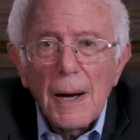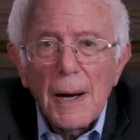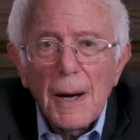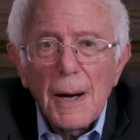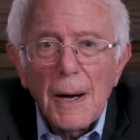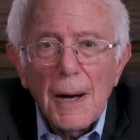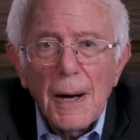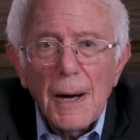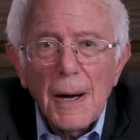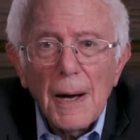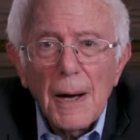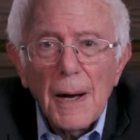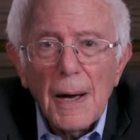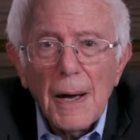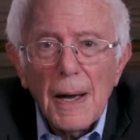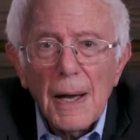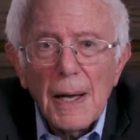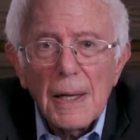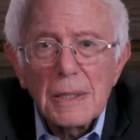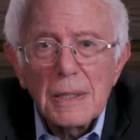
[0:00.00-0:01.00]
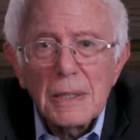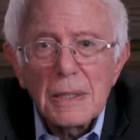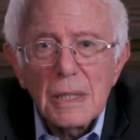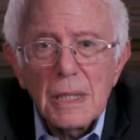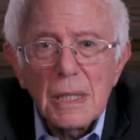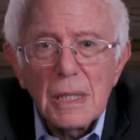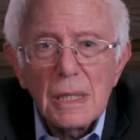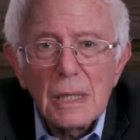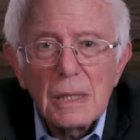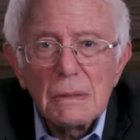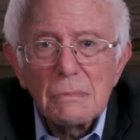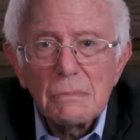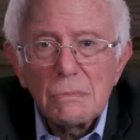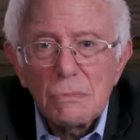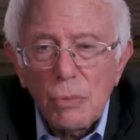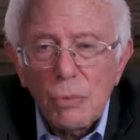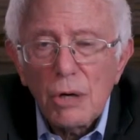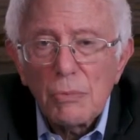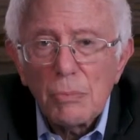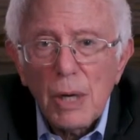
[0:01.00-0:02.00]
and
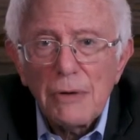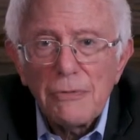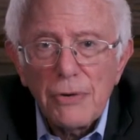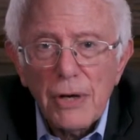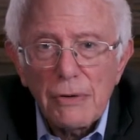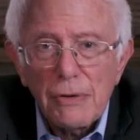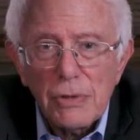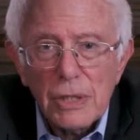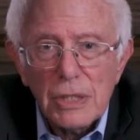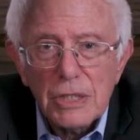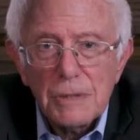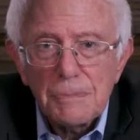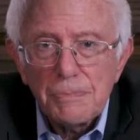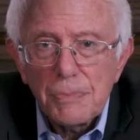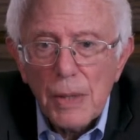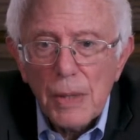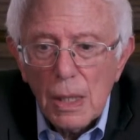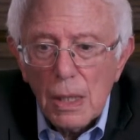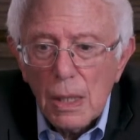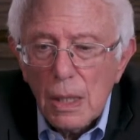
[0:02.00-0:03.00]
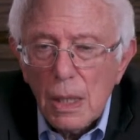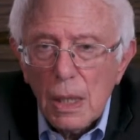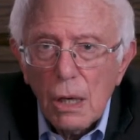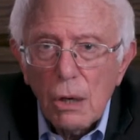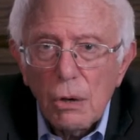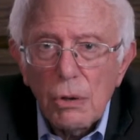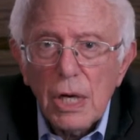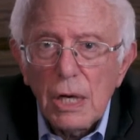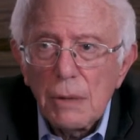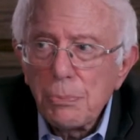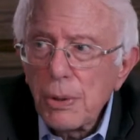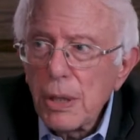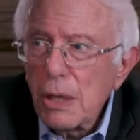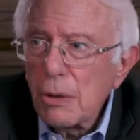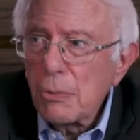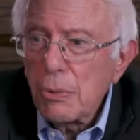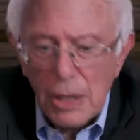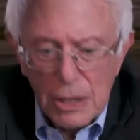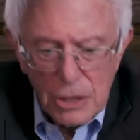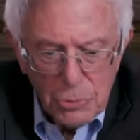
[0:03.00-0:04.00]
one of my favorites. Okay,
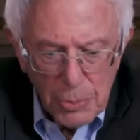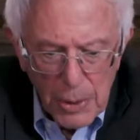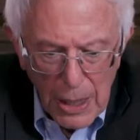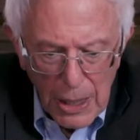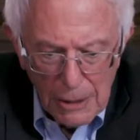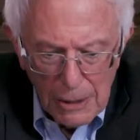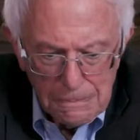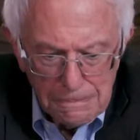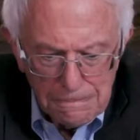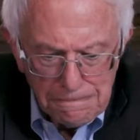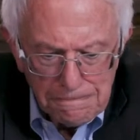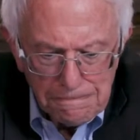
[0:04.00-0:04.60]
Rhea, what else we got?